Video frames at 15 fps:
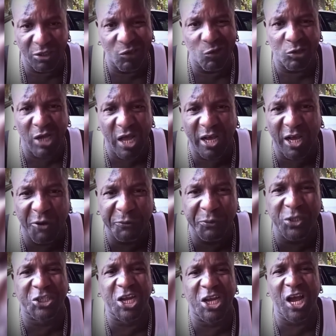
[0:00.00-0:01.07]
you look like a
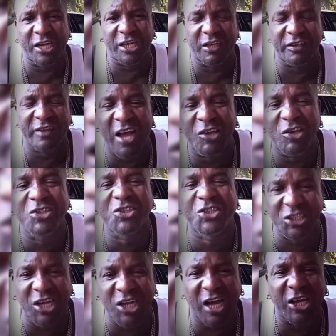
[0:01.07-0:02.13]
fish, Ian is. And you're
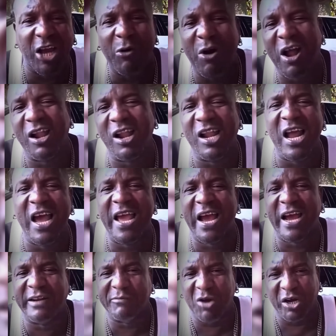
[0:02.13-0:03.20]
Gina, you want to lie
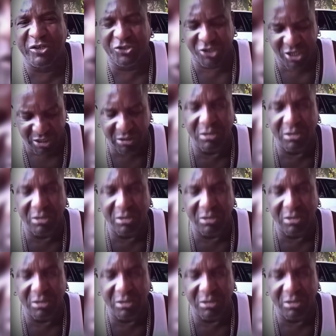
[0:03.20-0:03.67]
at bridge.